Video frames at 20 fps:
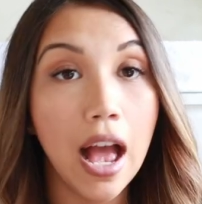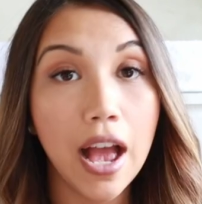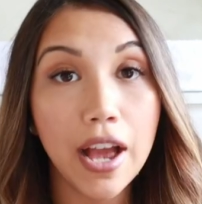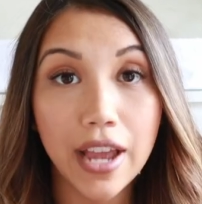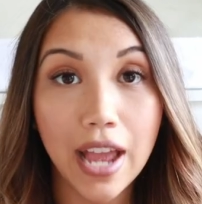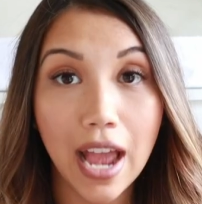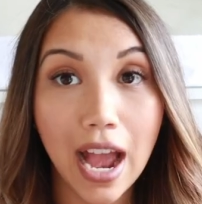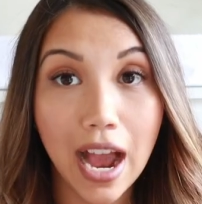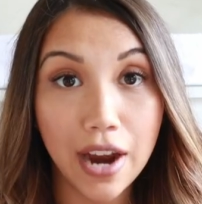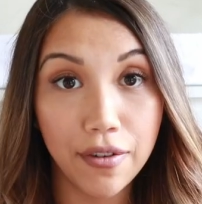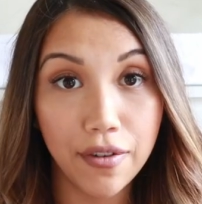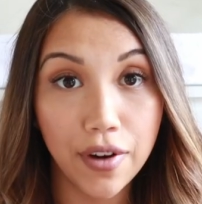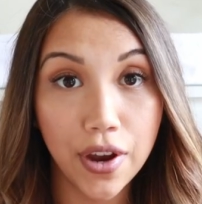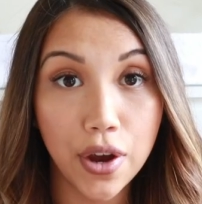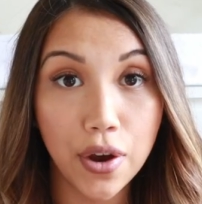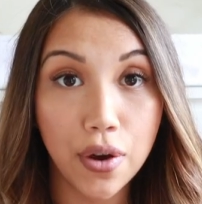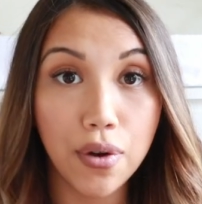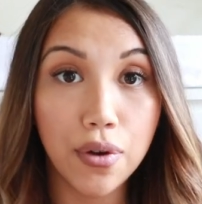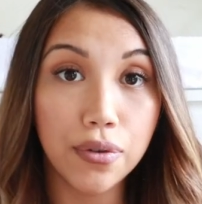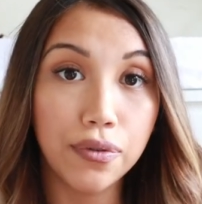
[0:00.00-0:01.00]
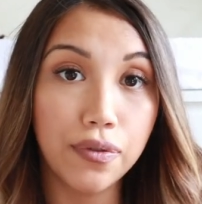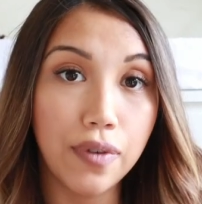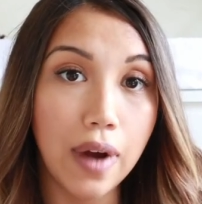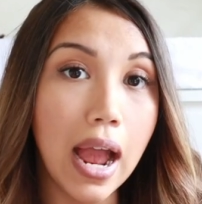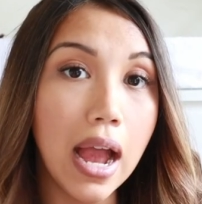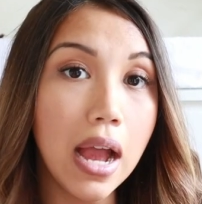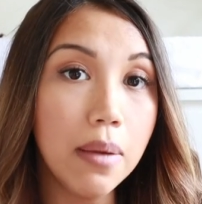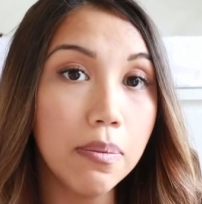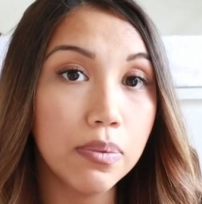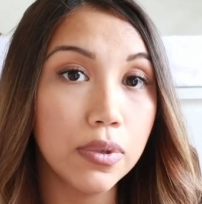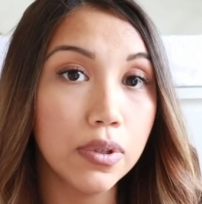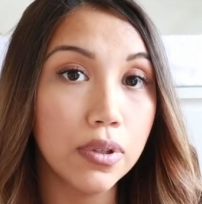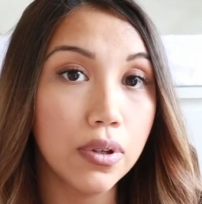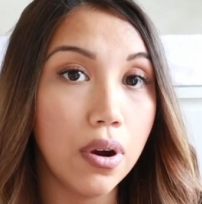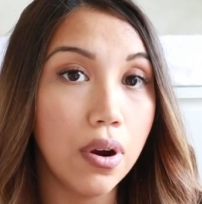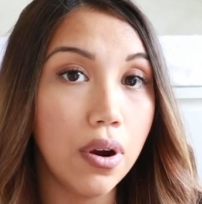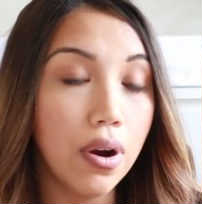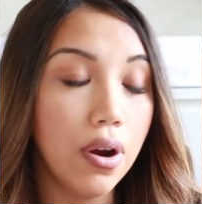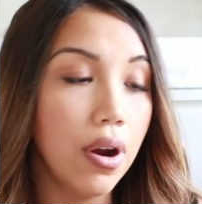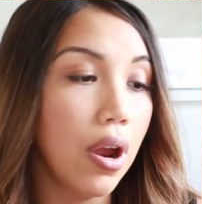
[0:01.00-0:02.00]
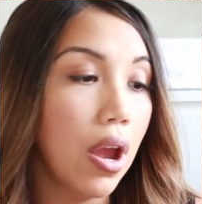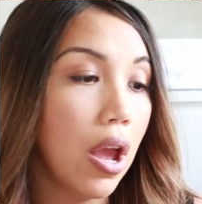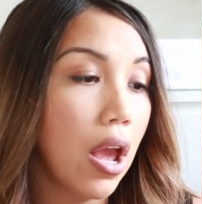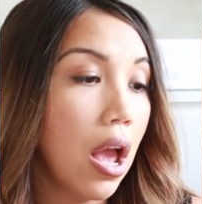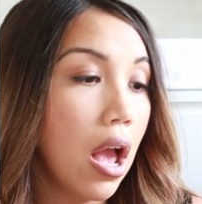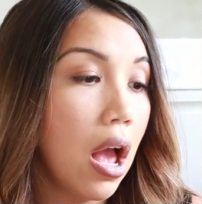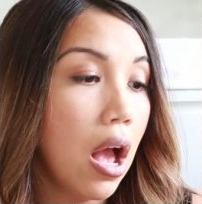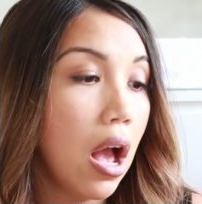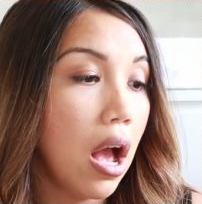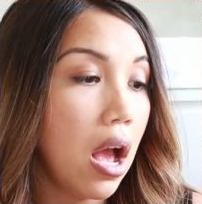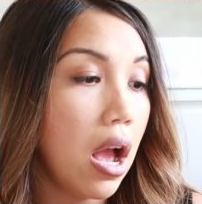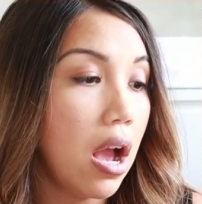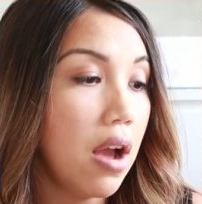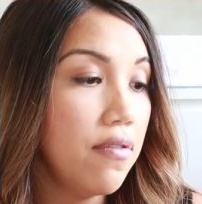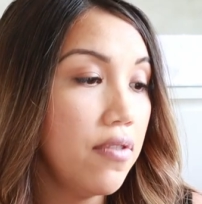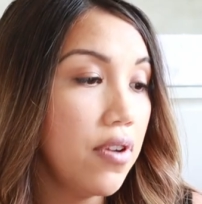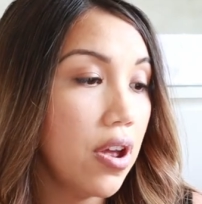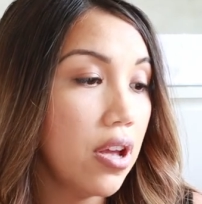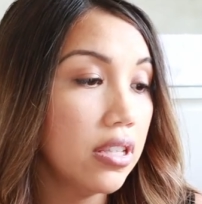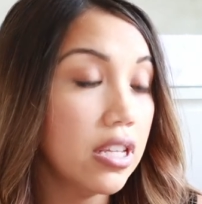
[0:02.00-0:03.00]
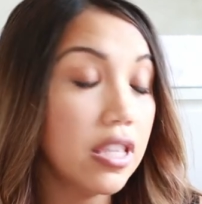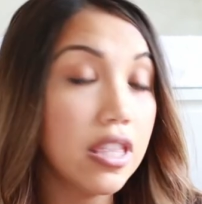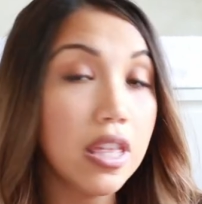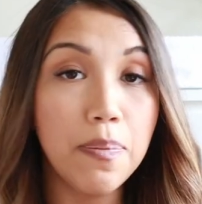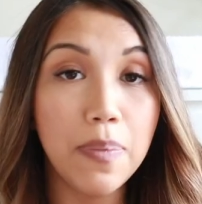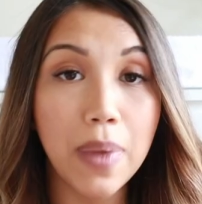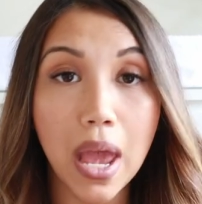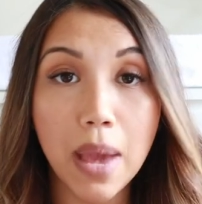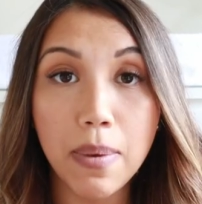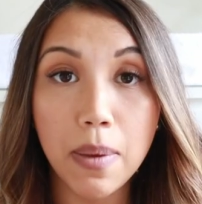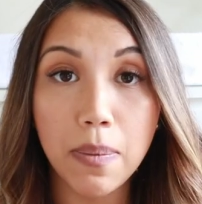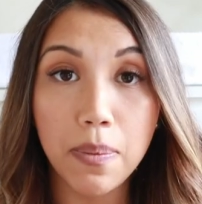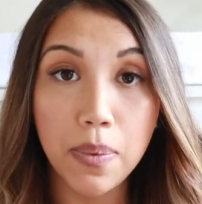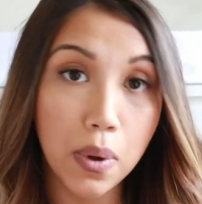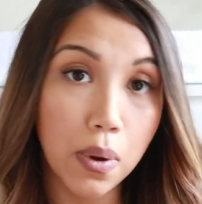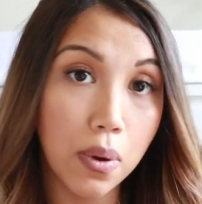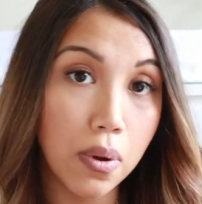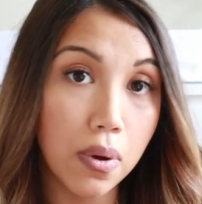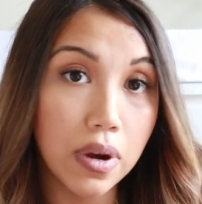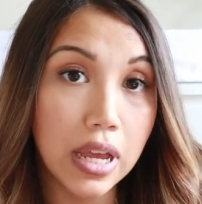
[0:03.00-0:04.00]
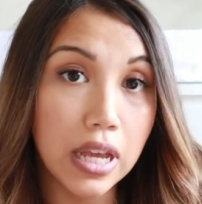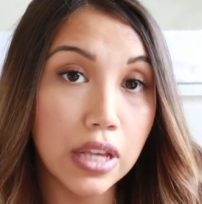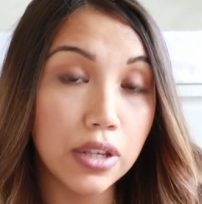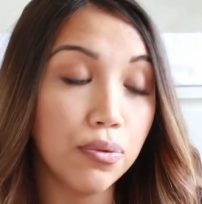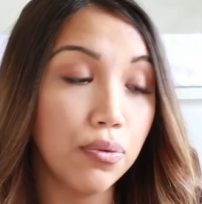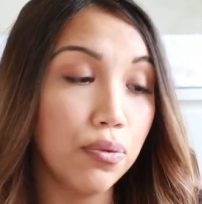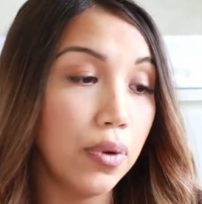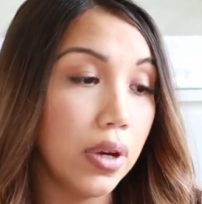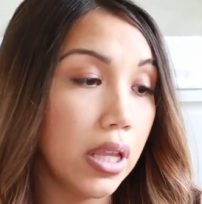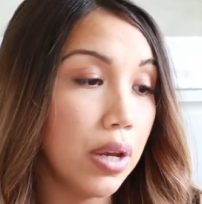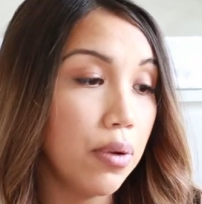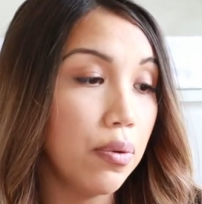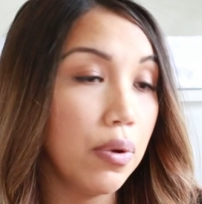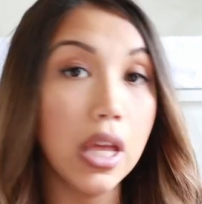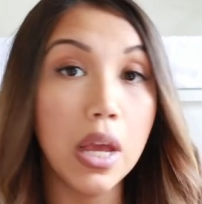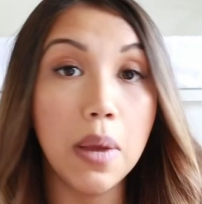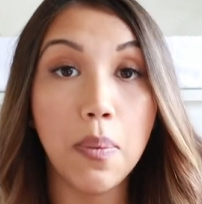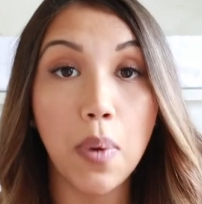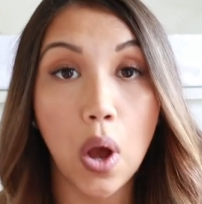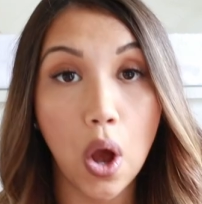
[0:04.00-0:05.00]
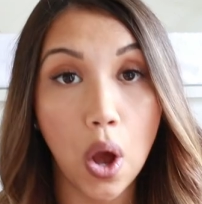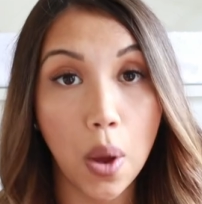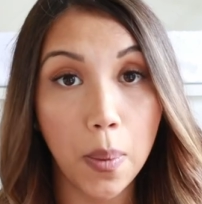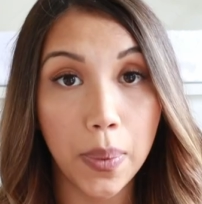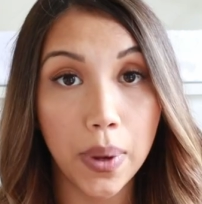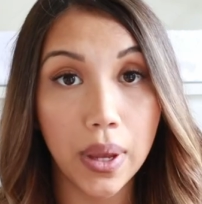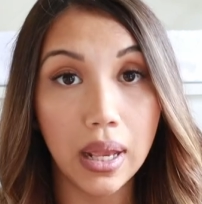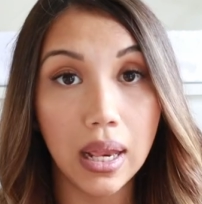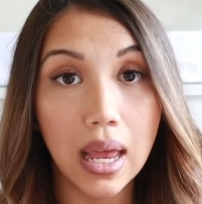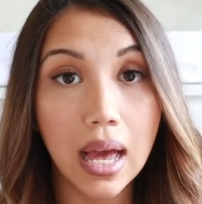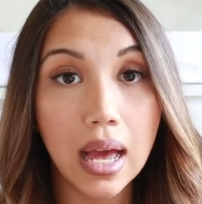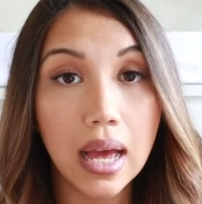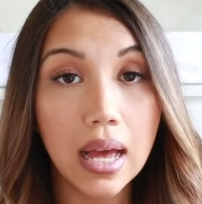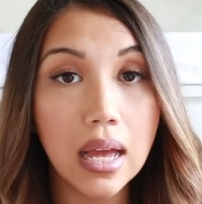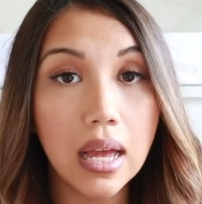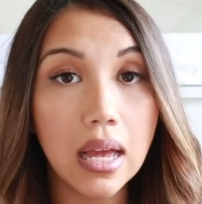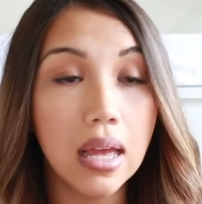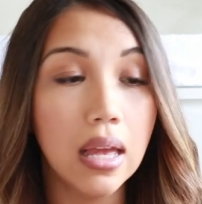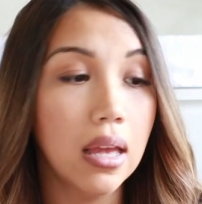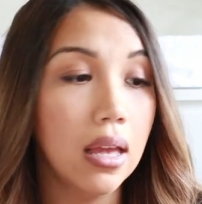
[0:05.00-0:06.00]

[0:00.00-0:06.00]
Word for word: a carrier or wrap. So I've noticed that the Baby Bjorn is really, really popular.